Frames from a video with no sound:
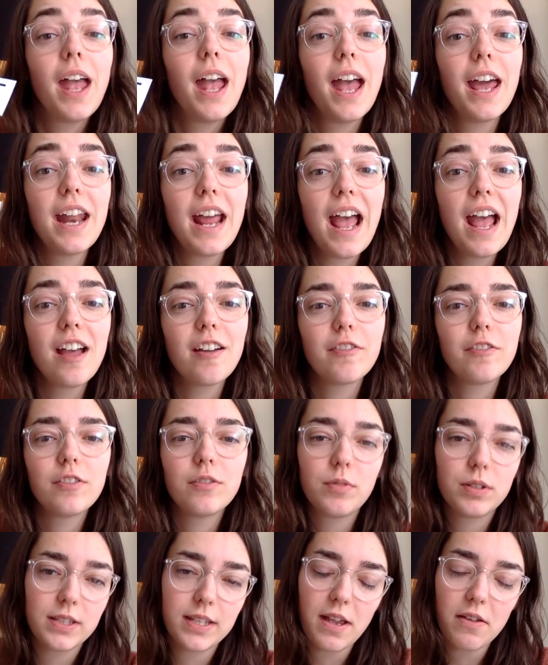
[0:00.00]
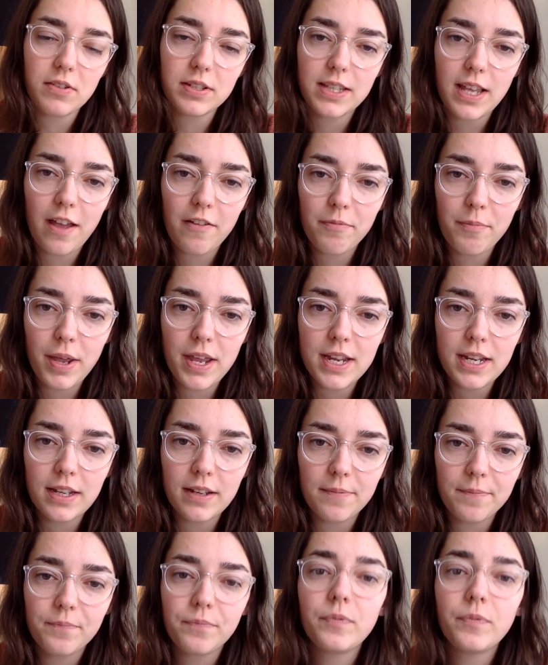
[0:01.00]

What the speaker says: An F. What sound does F make?